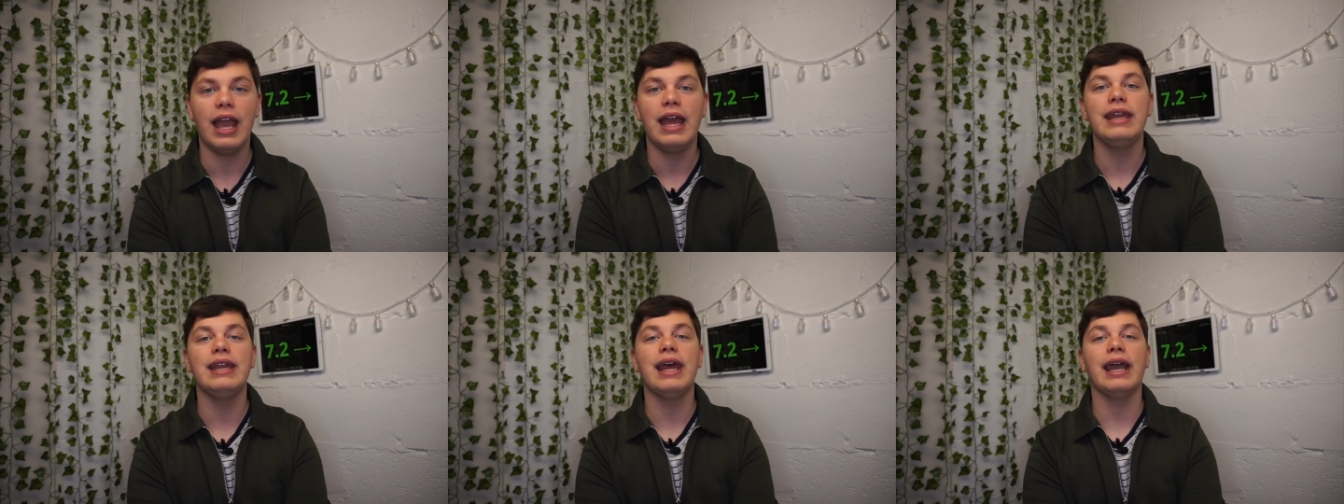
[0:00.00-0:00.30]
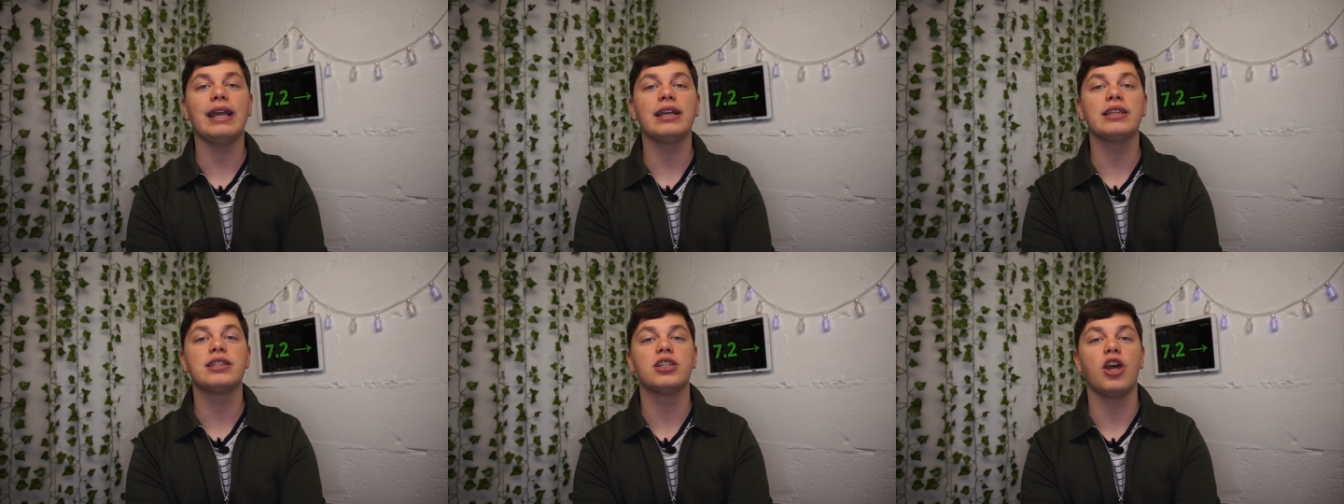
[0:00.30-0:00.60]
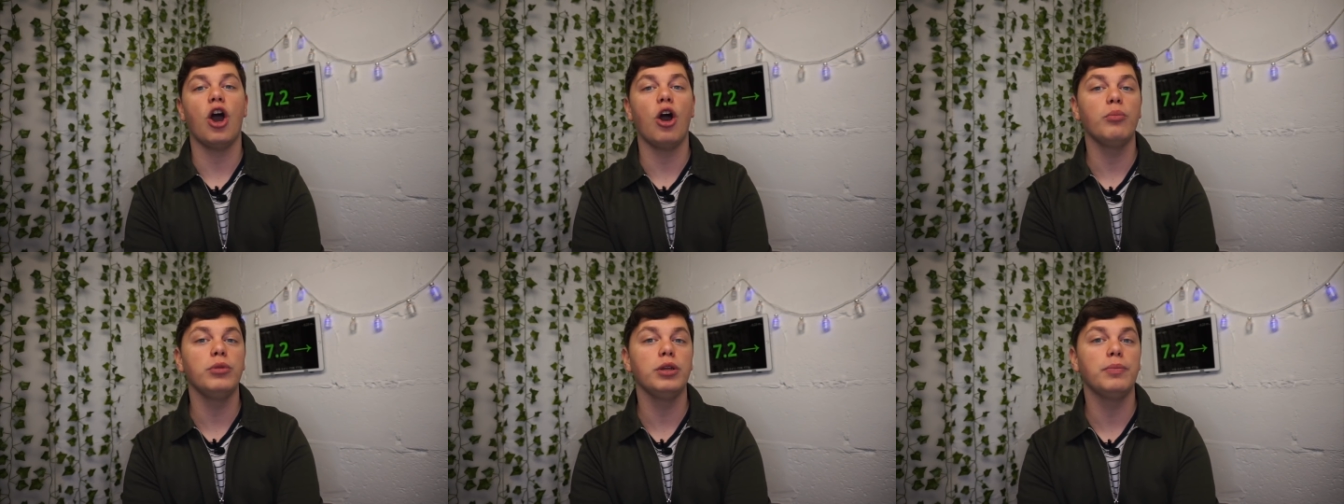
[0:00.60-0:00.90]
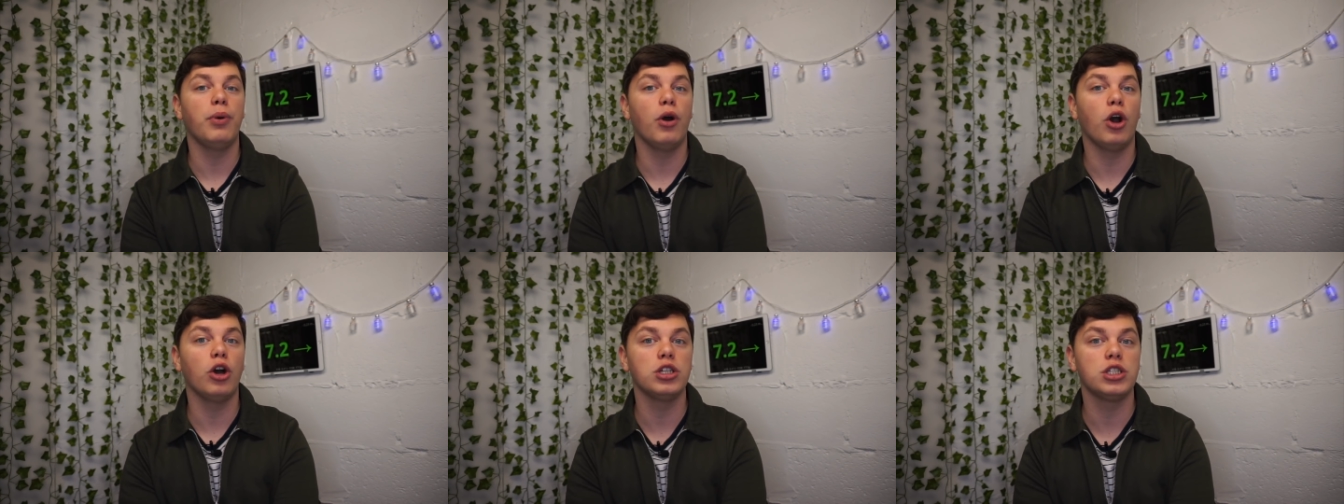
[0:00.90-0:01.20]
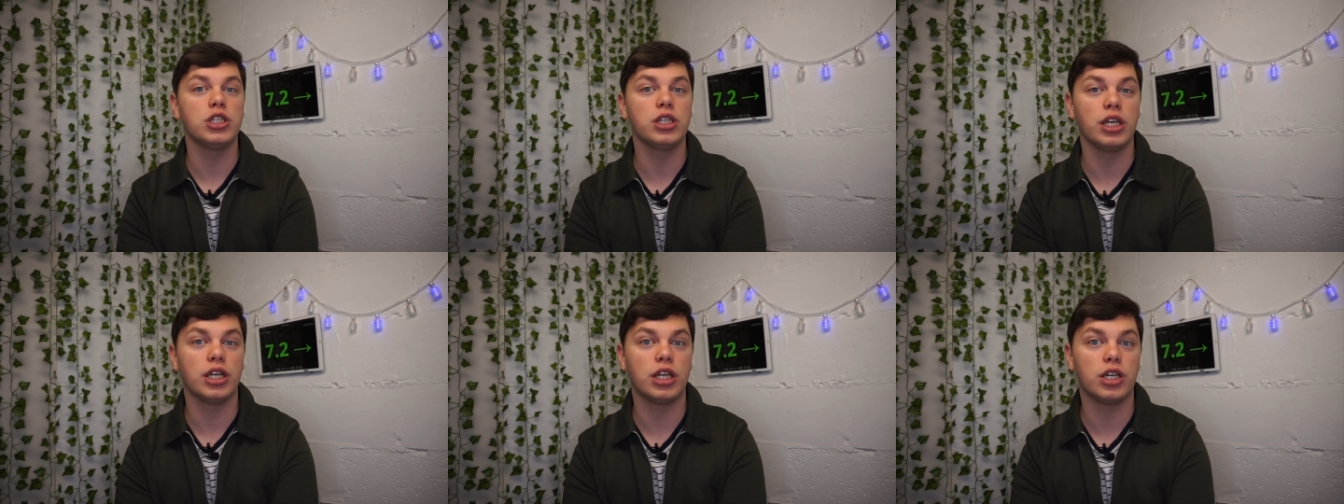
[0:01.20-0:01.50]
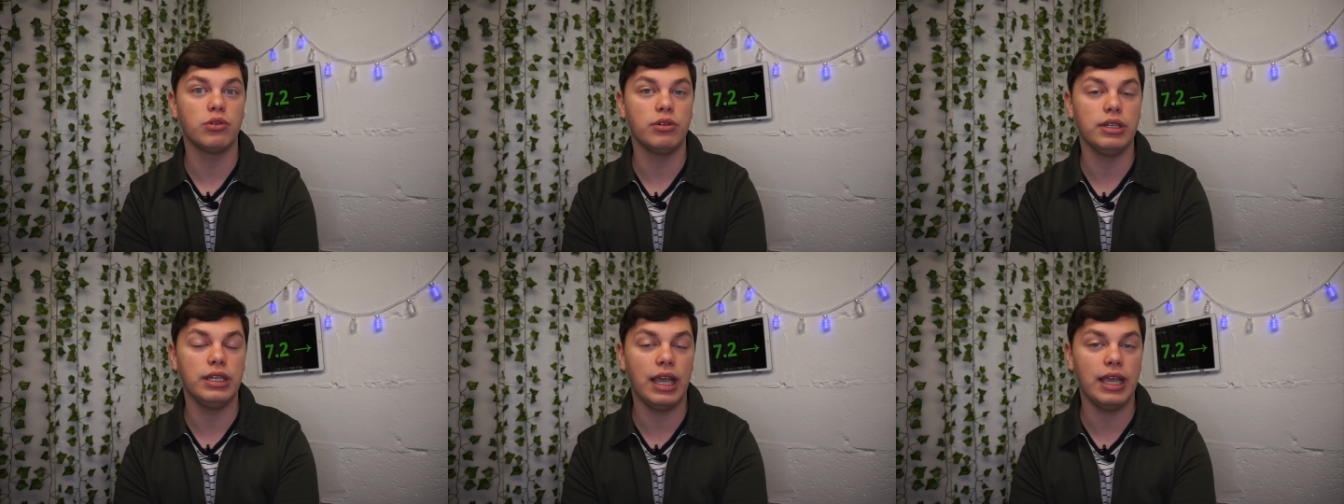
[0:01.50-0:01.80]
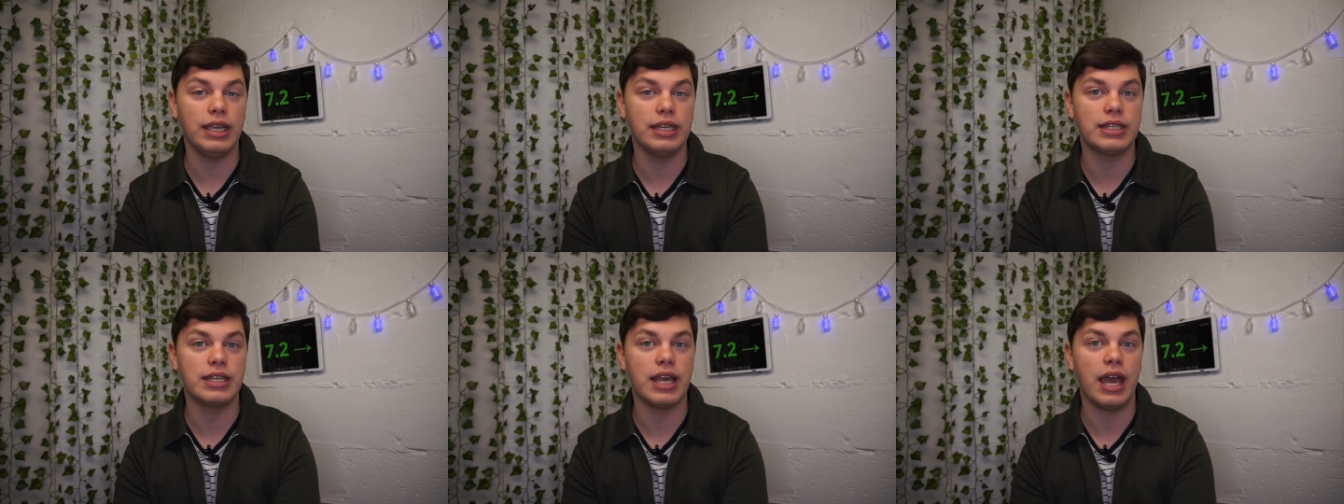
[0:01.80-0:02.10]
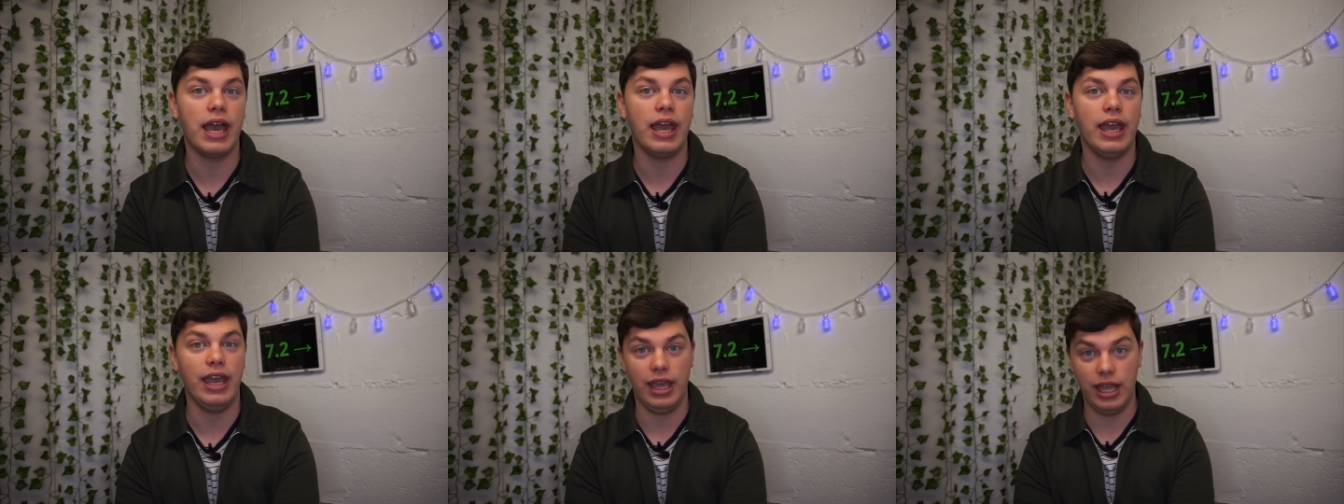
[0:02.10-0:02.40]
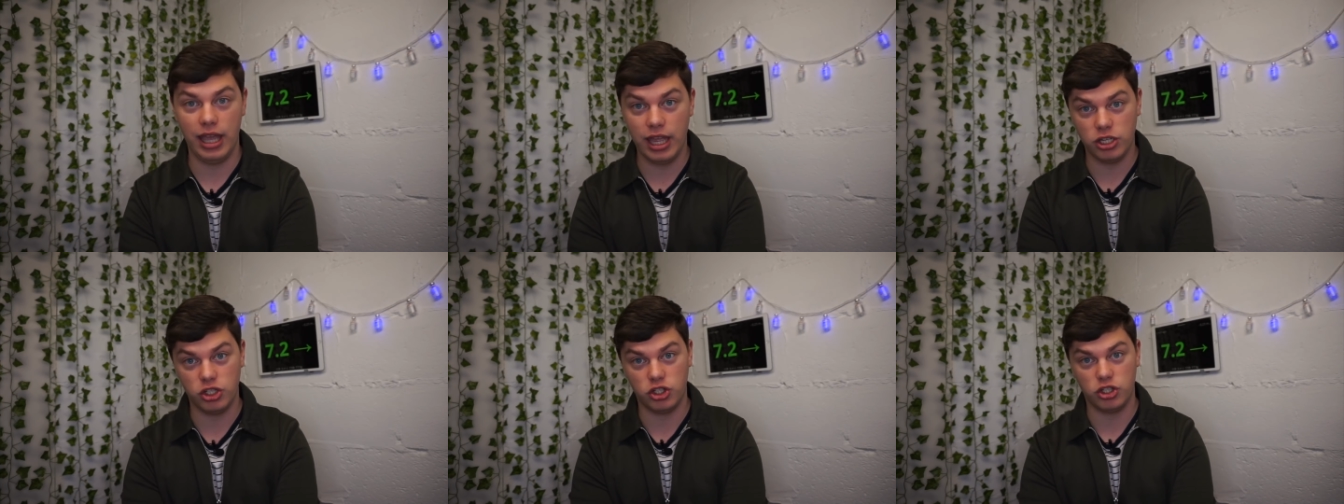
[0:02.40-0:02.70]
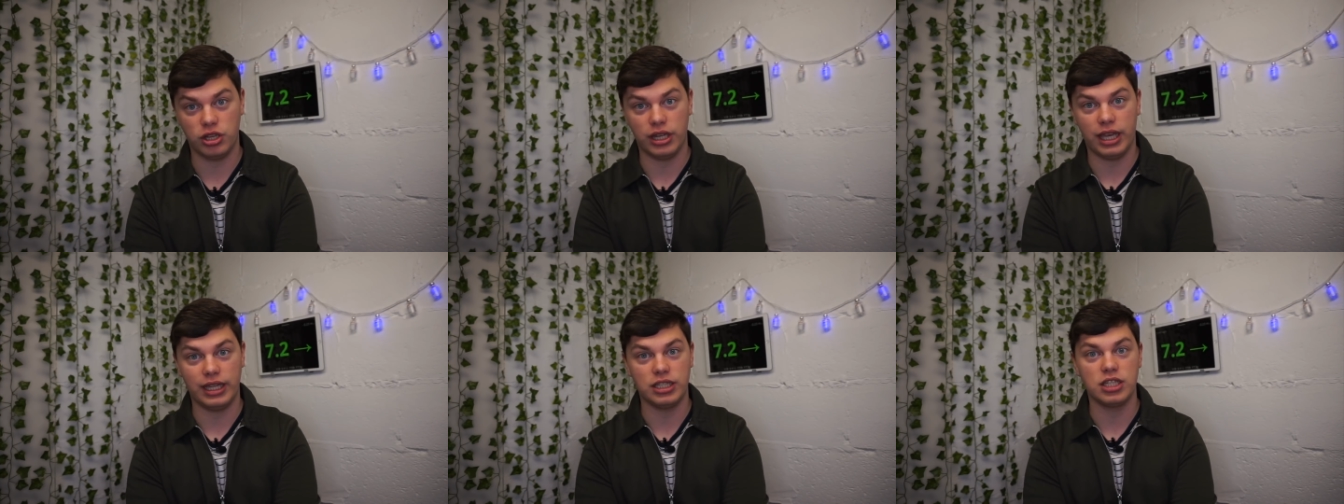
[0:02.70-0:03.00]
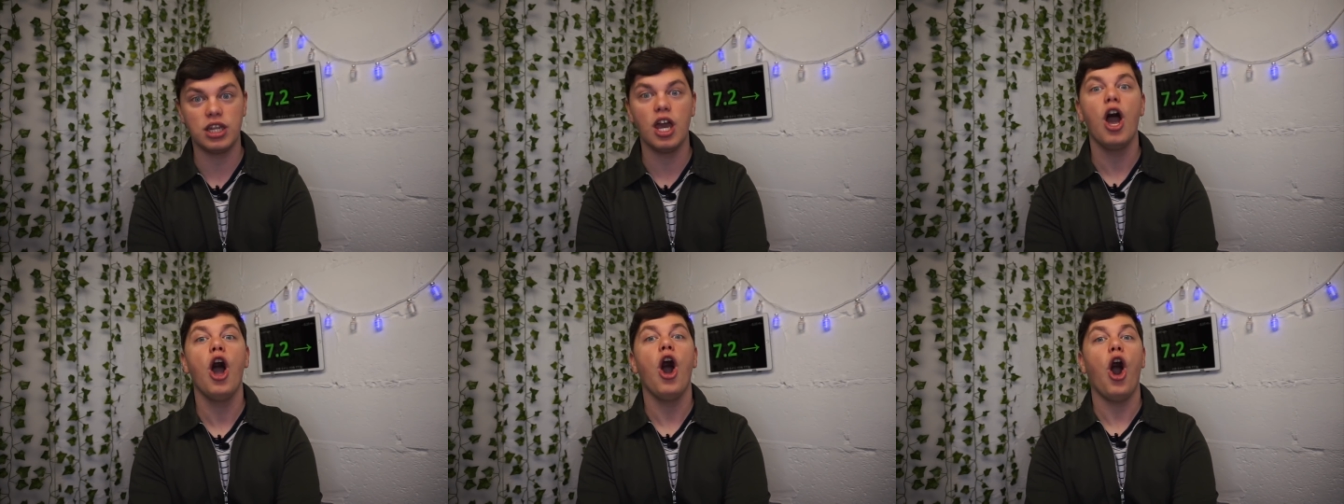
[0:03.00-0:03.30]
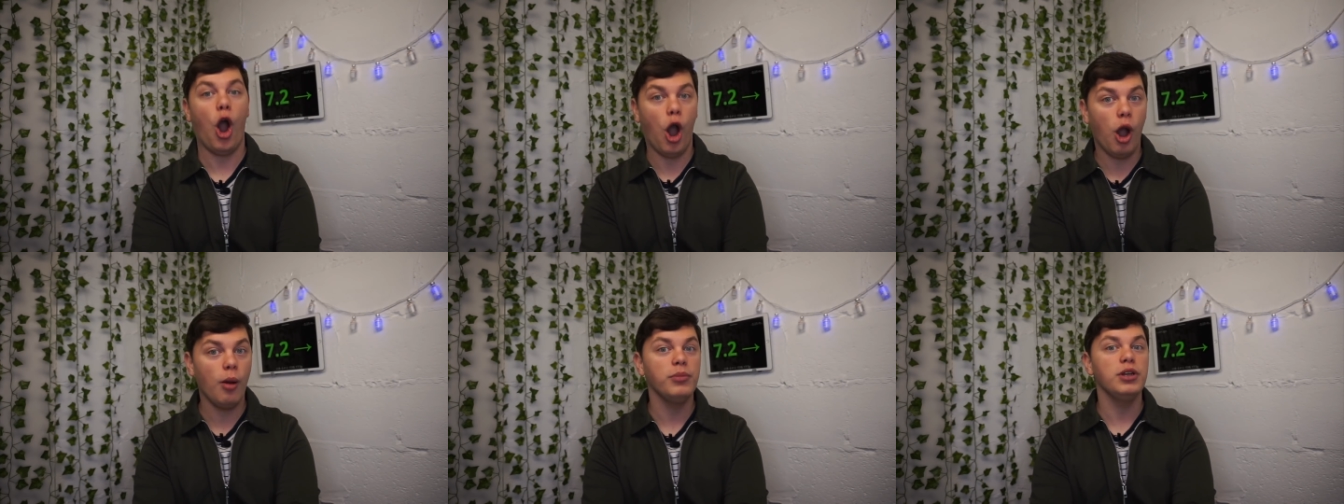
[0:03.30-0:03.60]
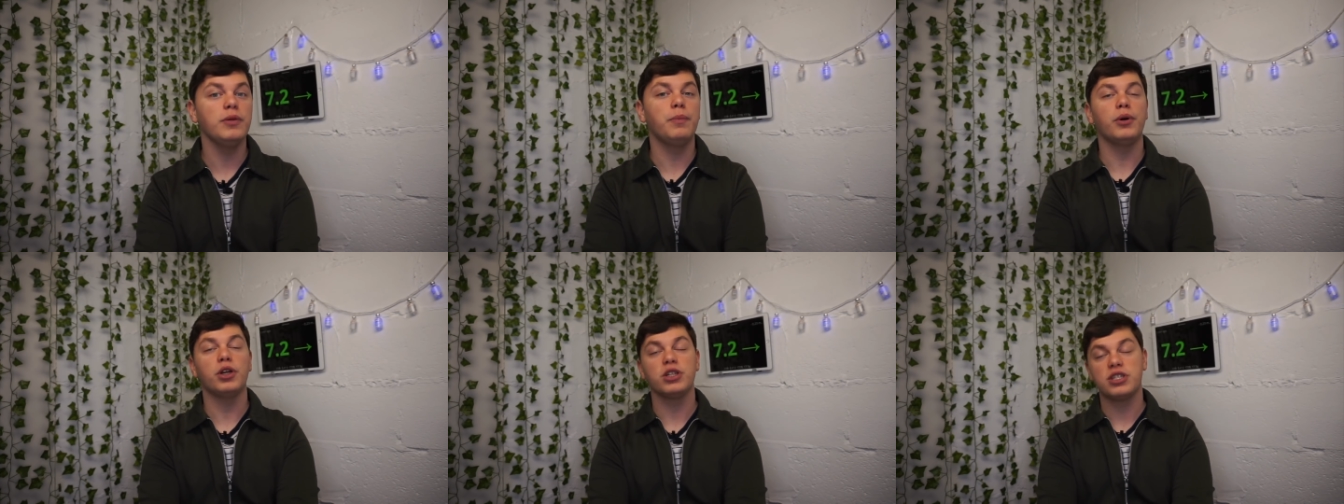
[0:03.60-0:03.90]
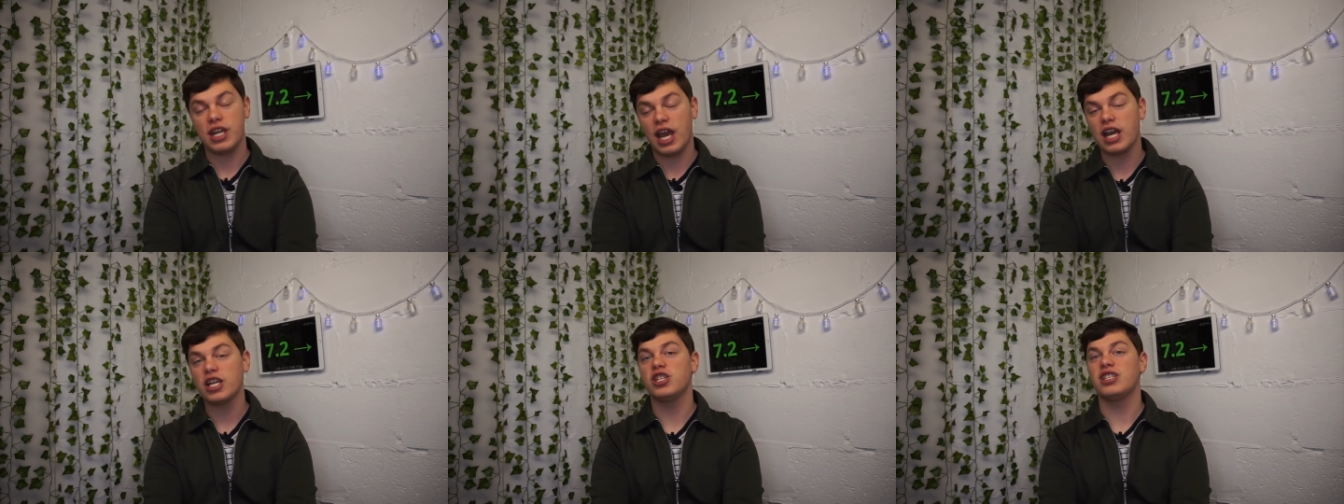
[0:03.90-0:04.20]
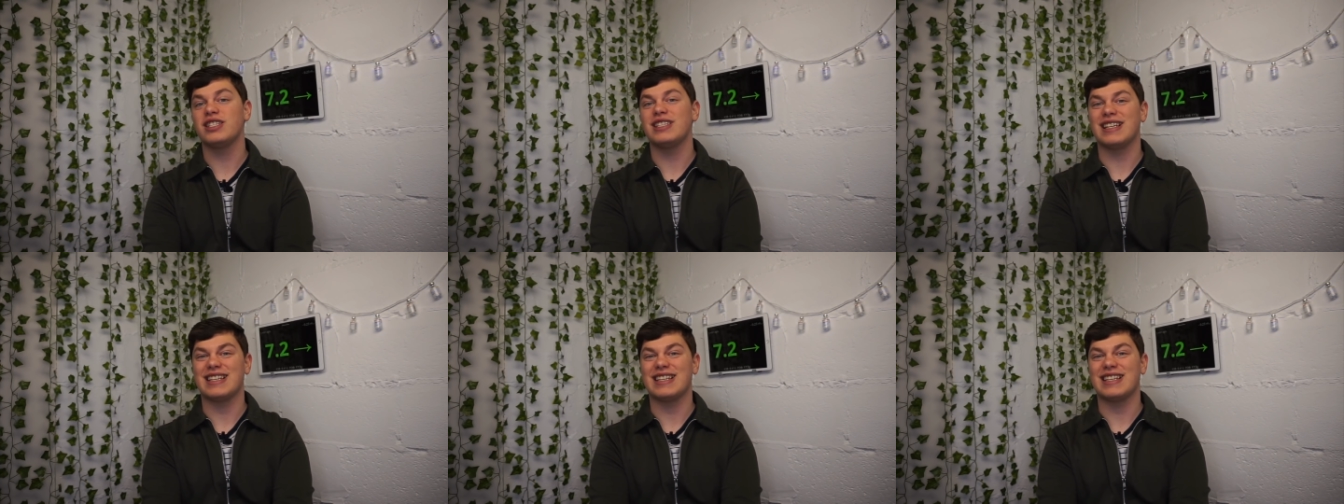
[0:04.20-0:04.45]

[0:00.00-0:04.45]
Next, Omnipod creator Insulet. Omnipod Dash is